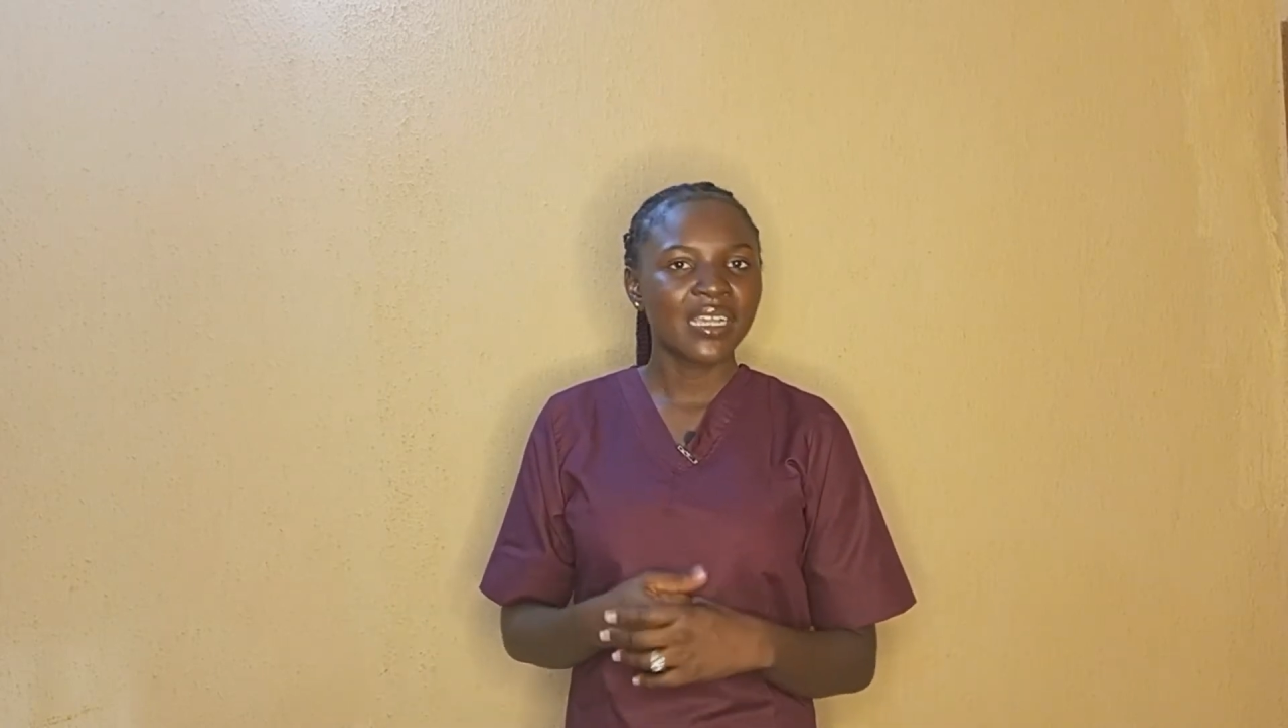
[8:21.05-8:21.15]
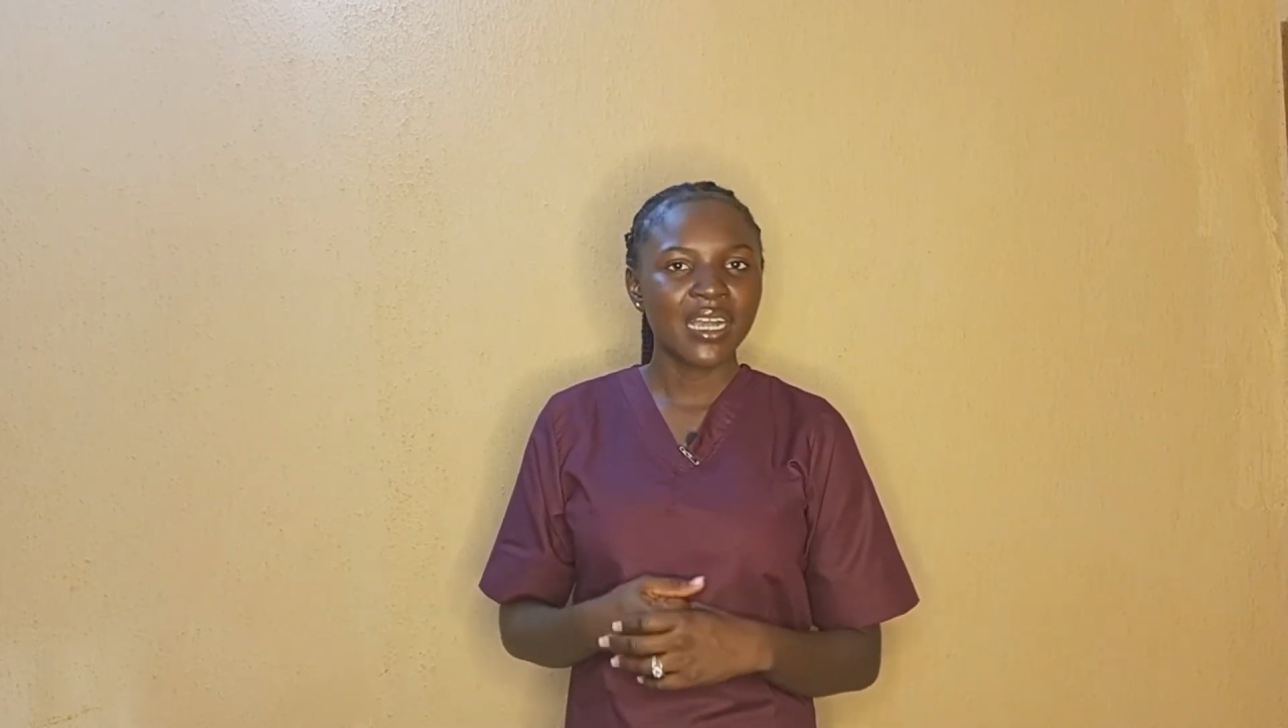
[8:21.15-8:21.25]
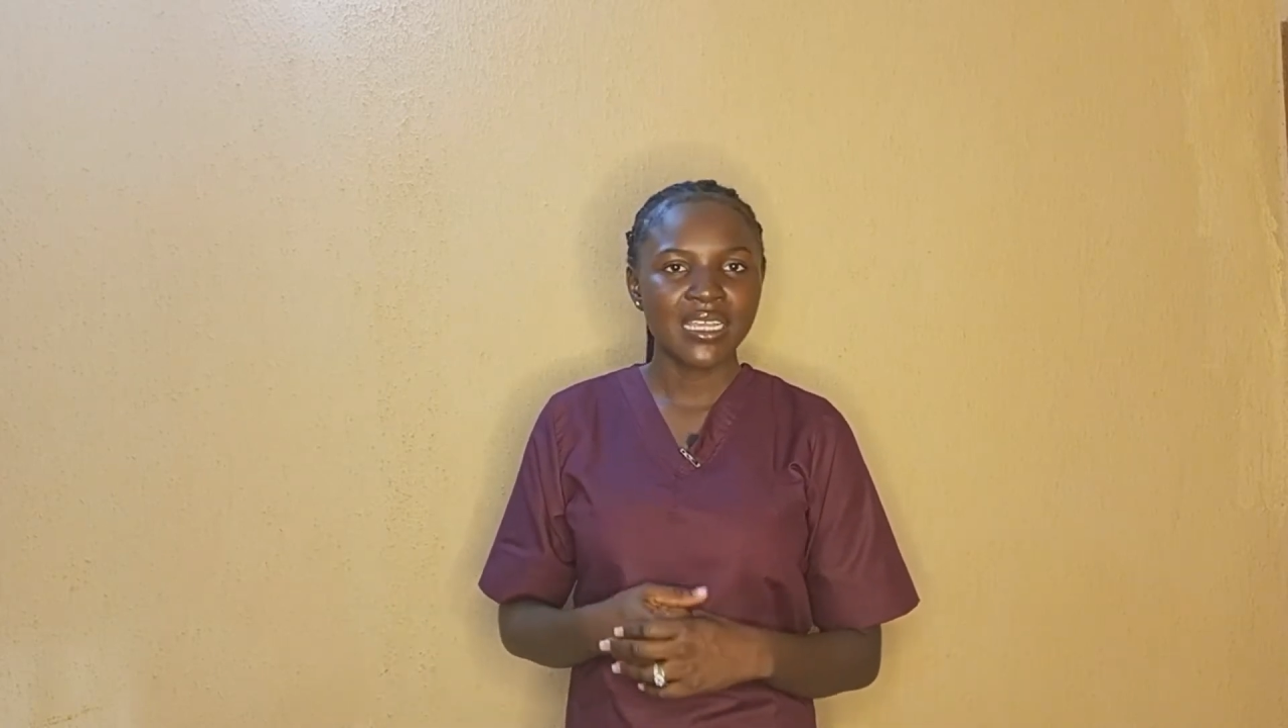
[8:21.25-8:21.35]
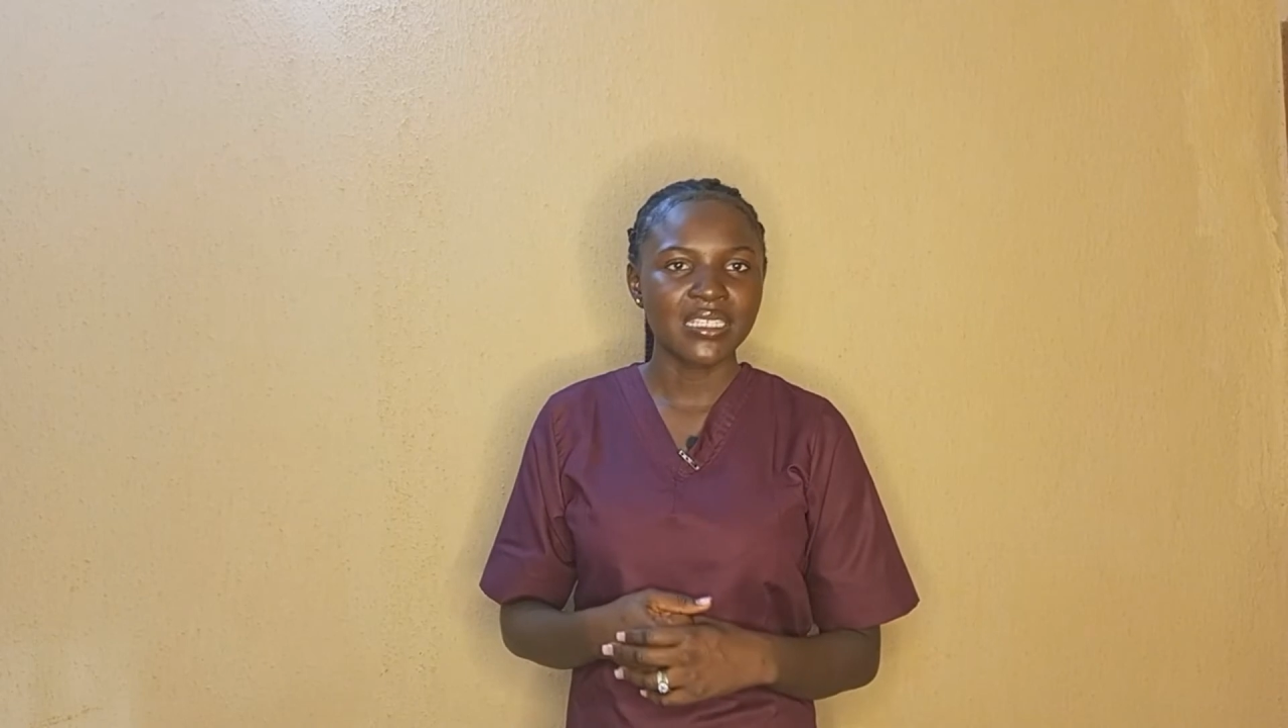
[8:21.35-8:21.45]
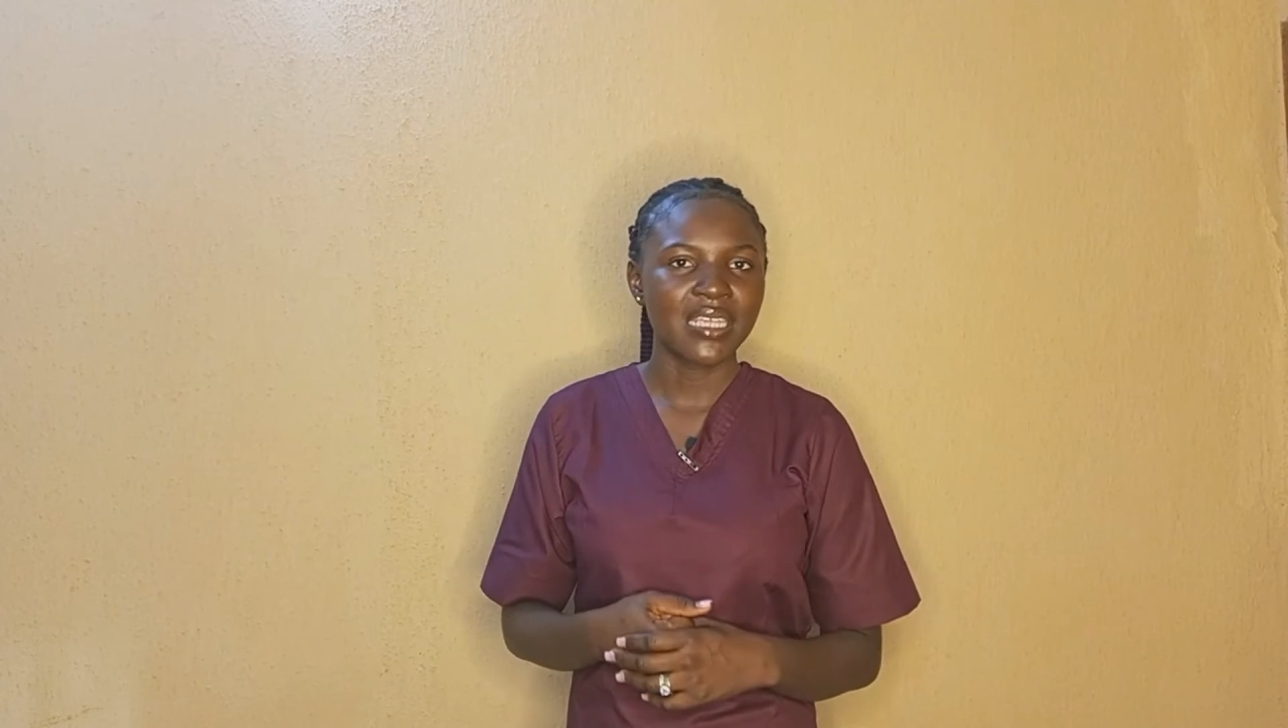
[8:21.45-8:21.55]

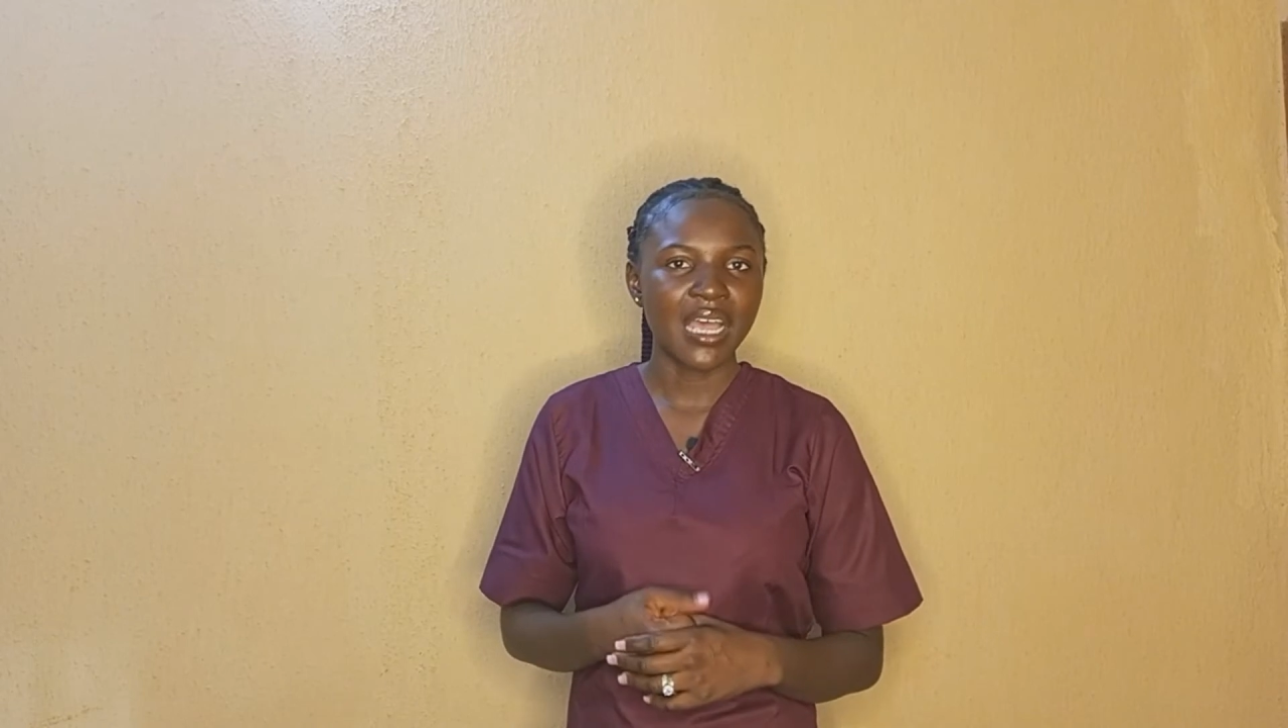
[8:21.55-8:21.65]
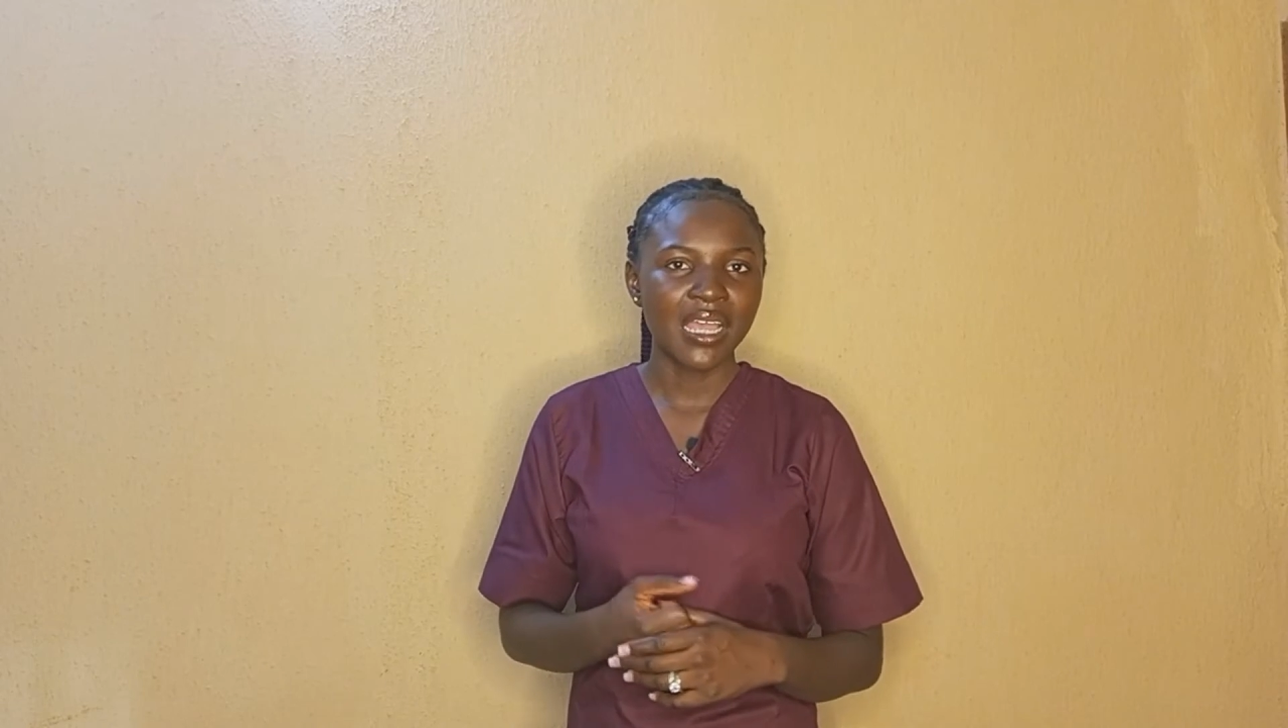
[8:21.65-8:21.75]
cancer.